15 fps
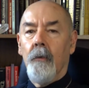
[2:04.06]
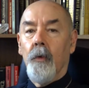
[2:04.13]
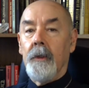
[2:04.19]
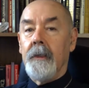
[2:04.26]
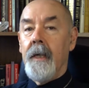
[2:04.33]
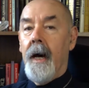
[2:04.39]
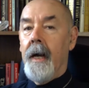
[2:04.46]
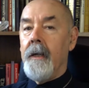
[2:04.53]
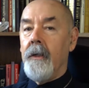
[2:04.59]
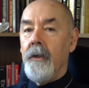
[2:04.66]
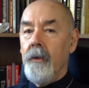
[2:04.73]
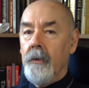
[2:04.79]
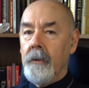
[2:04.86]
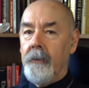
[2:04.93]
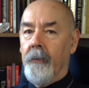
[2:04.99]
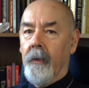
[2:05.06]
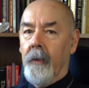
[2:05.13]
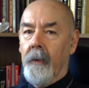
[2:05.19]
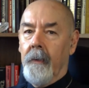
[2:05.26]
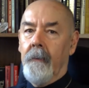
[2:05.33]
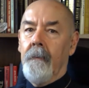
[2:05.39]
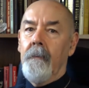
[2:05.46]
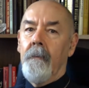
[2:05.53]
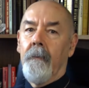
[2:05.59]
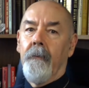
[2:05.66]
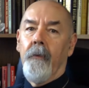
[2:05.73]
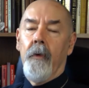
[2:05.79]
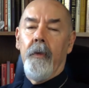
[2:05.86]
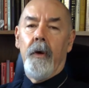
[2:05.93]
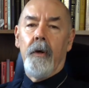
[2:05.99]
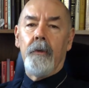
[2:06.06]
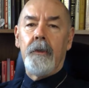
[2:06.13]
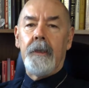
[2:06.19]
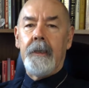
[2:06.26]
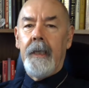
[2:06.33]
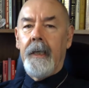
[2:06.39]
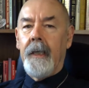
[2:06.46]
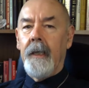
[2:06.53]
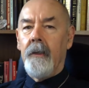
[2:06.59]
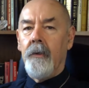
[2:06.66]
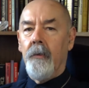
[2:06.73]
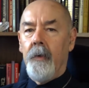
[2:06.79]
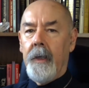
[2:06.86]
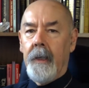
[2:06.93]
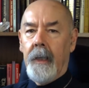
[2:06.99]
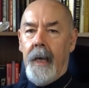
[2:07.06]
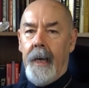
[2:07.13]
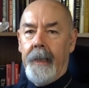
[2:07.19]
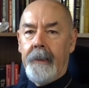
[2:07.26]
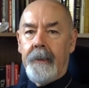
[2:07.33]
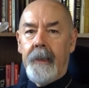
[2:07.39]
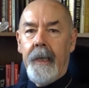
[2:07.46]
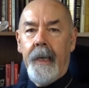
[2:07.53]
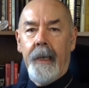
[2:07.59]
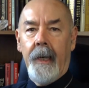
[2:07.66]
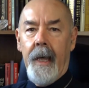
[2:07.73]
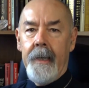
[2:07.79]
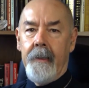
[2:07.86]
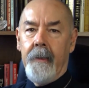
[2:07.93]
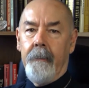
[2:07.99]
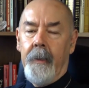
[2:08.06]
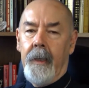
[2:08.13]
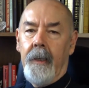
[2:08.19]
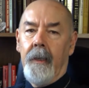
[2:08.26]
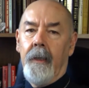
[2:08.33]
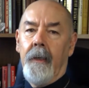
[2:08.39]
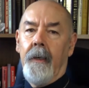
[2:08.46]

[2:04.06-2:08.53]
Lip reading: was not useful for those seeking to realize enlightenment.